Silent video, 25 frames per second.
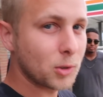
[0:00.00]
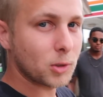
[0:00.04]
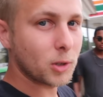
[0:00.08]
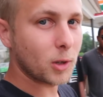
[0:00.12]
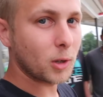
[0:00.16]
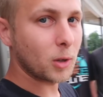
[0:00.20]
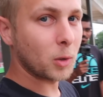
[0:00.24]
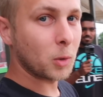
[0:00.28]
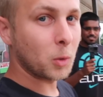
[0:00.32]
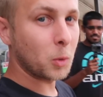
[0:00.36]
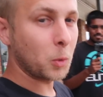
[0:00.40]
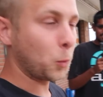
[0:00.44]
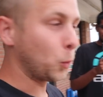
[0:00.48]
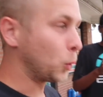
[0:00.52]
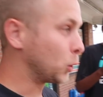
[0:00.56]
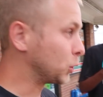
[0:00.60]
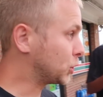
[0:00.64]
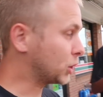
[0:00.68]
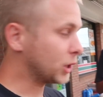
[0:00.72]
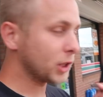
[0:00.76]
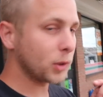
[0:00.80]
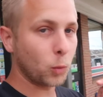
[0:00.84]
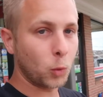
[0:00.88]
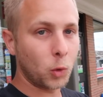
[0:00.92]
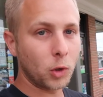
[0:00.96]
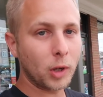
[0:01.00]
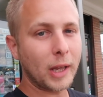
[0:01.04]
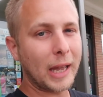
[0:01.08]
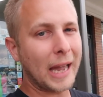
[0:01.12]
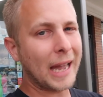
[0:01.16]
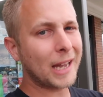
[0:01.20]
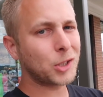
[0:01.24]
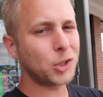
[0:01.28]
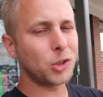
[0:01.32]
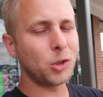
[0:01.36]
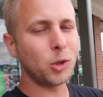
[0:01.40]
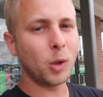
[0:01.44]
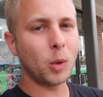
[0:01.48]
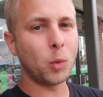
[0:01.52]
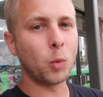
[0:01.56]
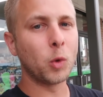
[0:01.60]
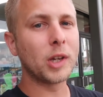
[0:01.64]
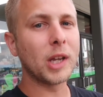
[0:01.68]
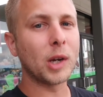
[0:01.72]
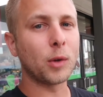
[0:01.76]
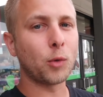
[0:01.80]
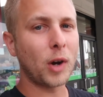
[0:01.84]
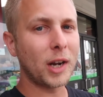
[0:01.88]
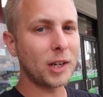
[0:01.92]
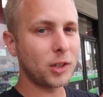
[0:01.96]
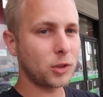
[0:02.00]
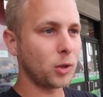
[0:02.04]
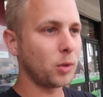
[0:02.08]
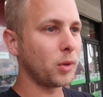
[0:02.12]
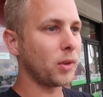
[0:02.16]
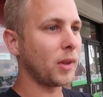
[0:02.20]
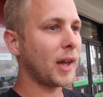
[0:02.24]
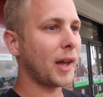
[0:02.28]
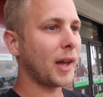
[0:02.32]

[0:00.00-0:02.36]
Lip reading: so we'll get right to